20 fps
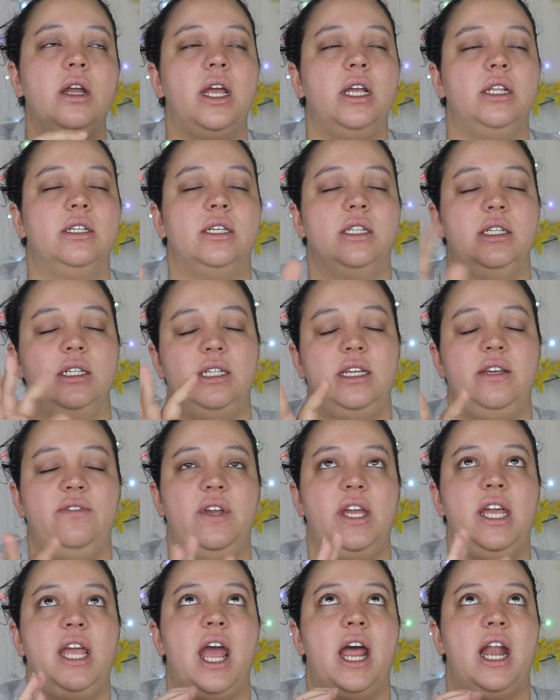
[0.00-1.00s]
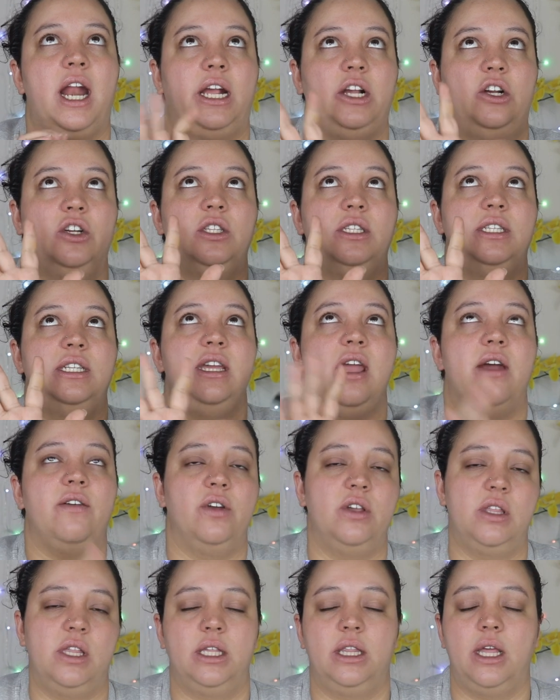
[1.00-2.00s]
into the TV and I could see
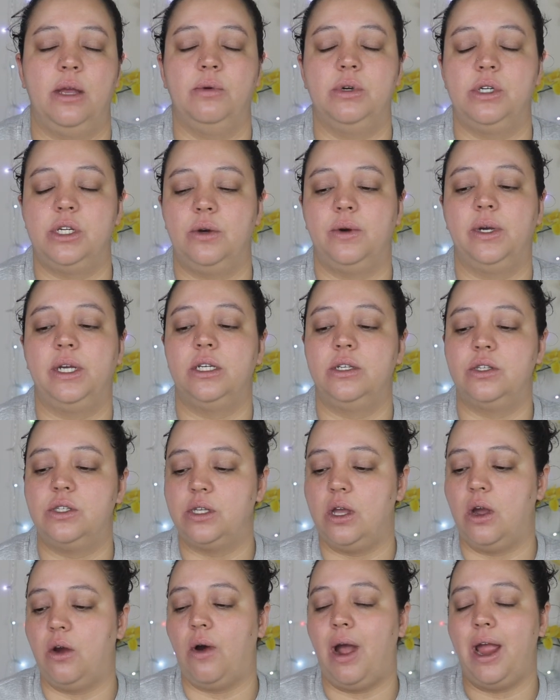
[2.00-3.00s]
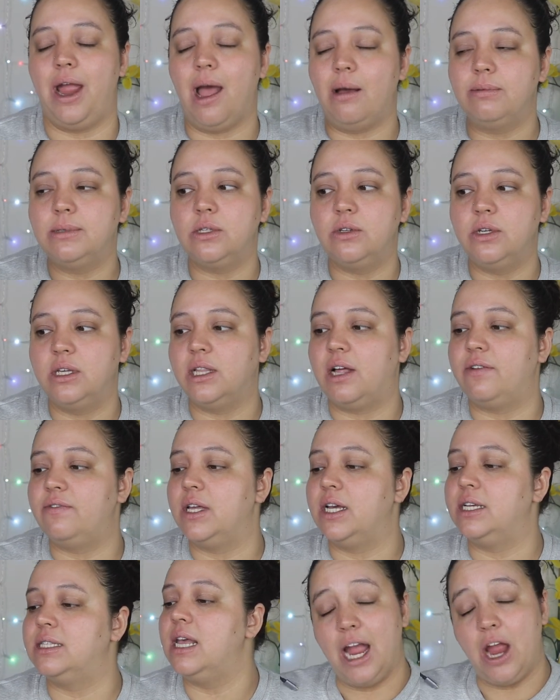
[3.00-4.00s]
everything they were doing. So I absolutely love
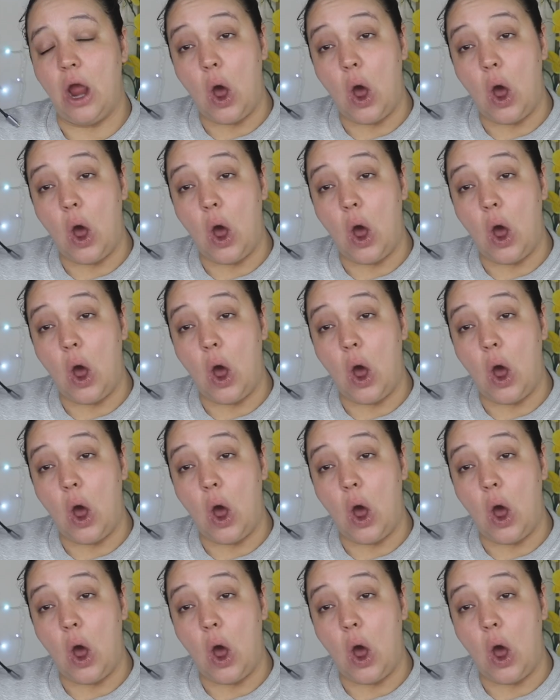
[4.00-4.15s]
this. I